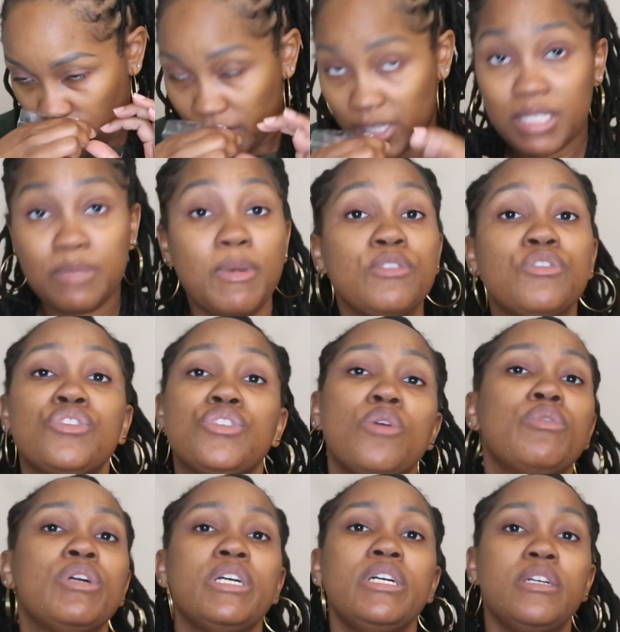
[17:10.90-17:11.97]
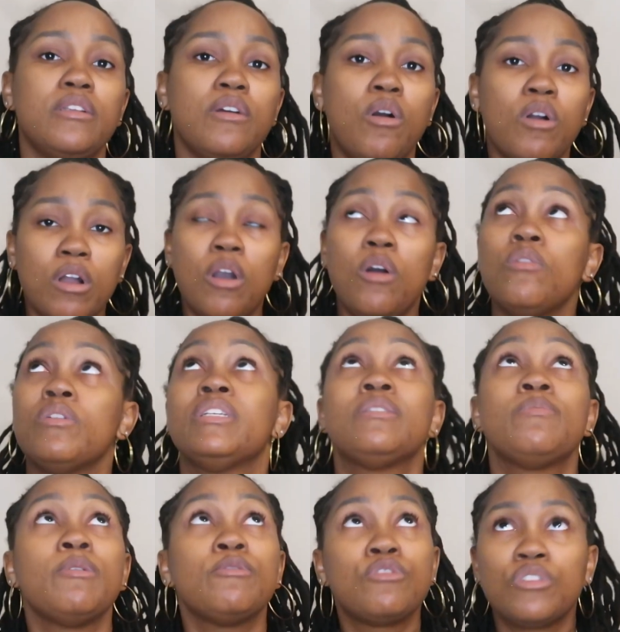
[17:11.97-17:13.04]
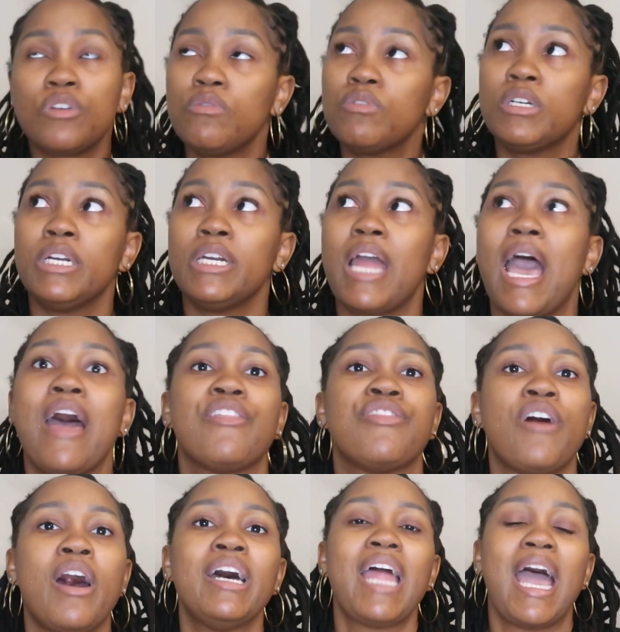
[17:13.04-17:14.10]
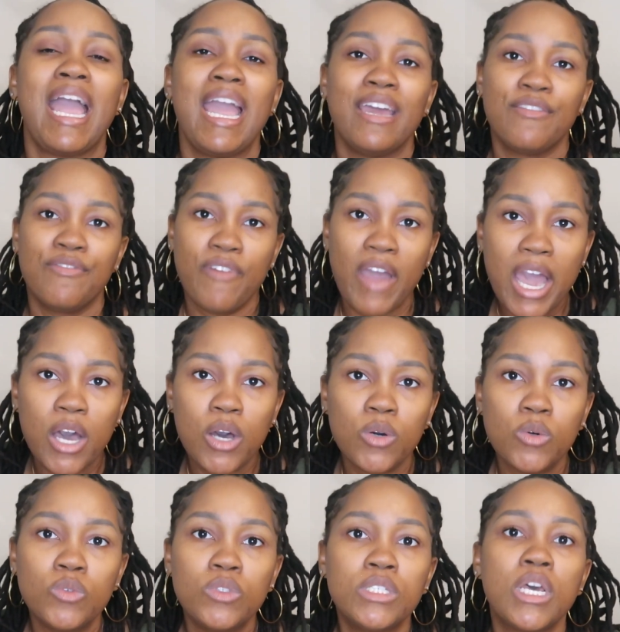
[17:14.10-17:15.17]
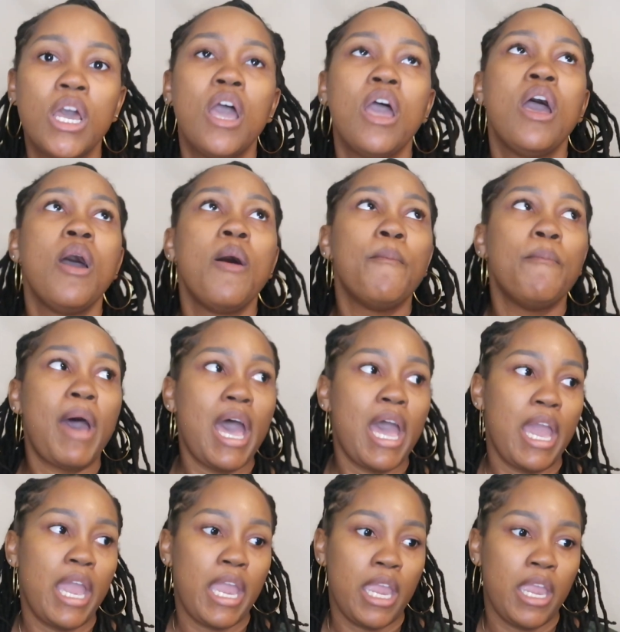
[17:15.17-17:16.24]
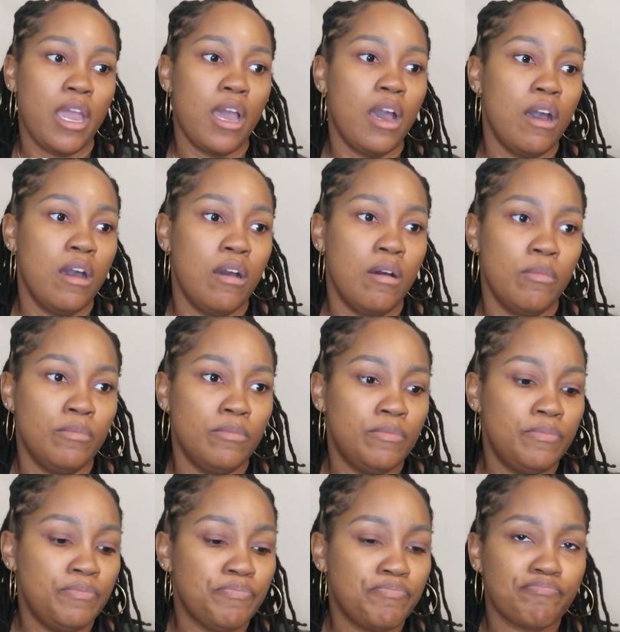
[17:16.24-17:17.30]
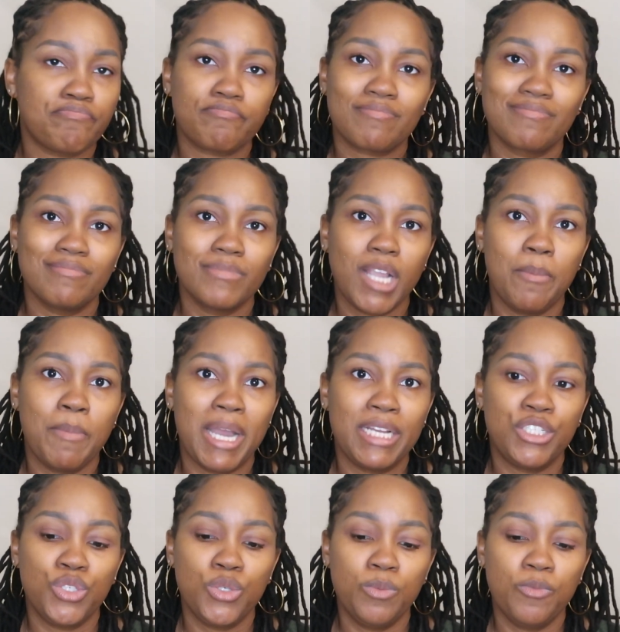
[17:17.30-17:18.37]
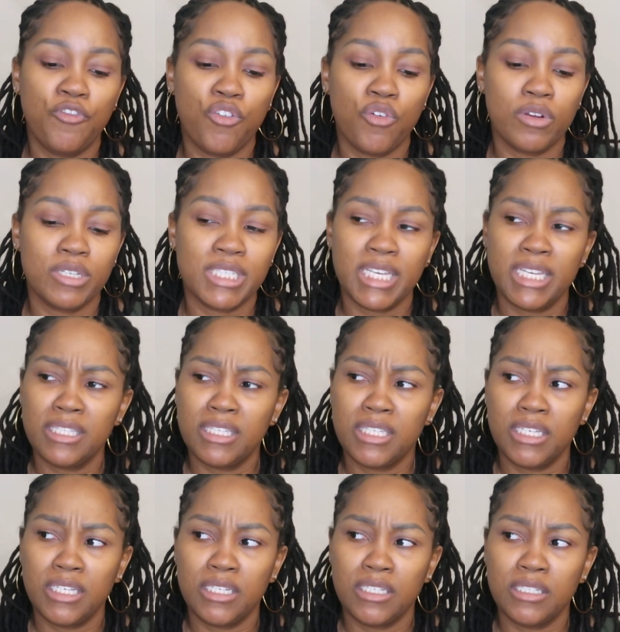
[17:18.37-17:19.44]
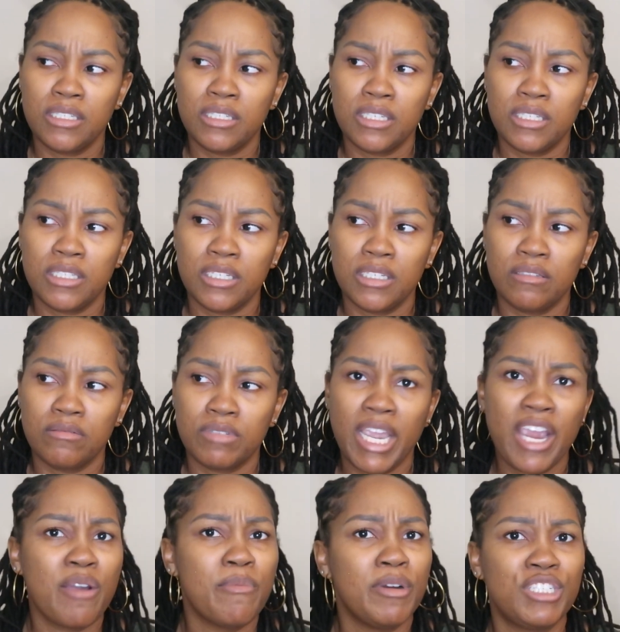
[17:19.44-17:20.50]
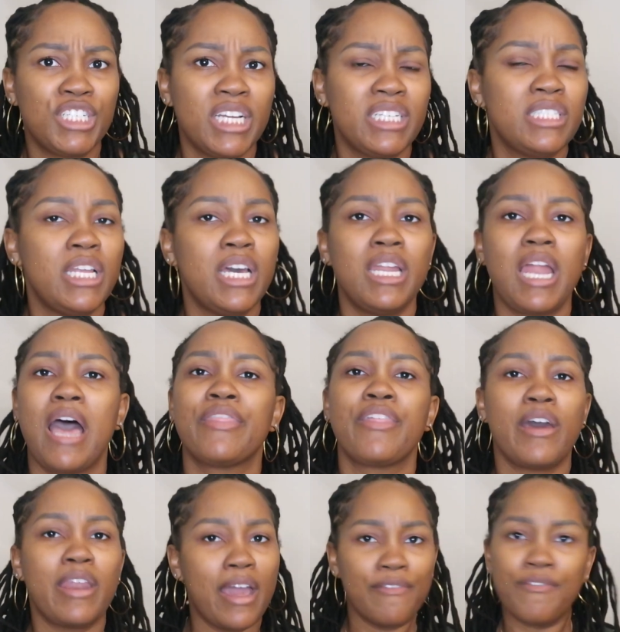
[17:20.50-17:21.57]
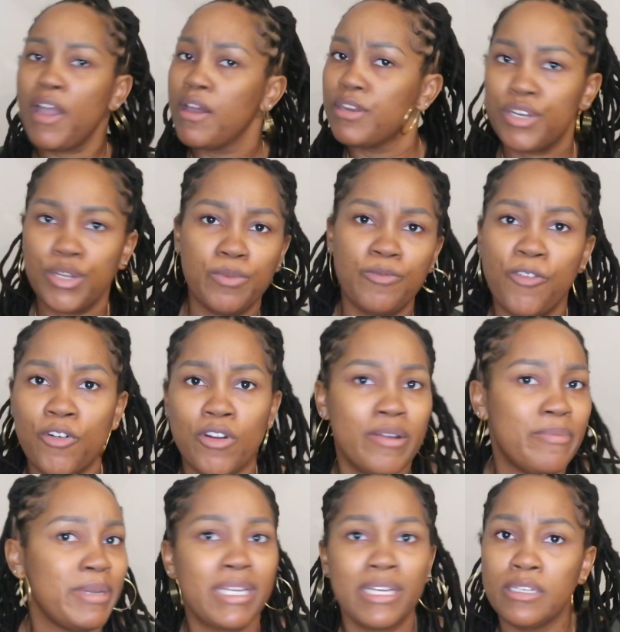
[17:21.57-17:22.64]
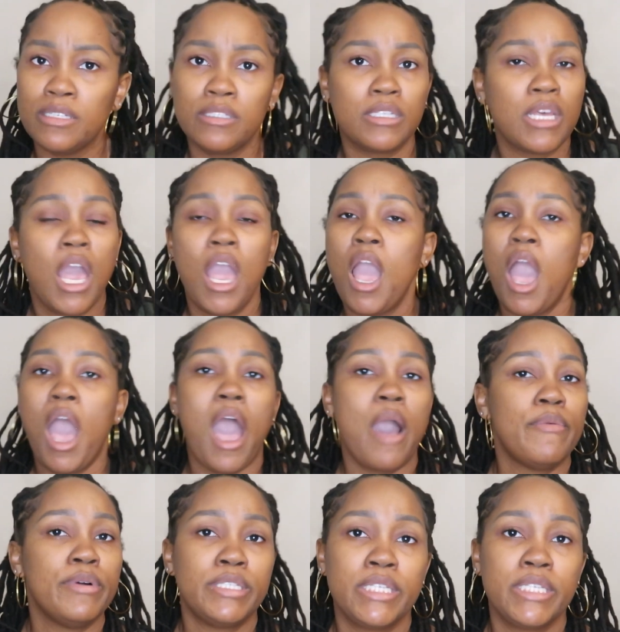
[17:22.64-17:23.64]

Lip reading: this smells so good on cold. It smells so good. I thought I had found my my dupe for Scentsy's, is it caramel chestnut? I thought I found a dupe for it because I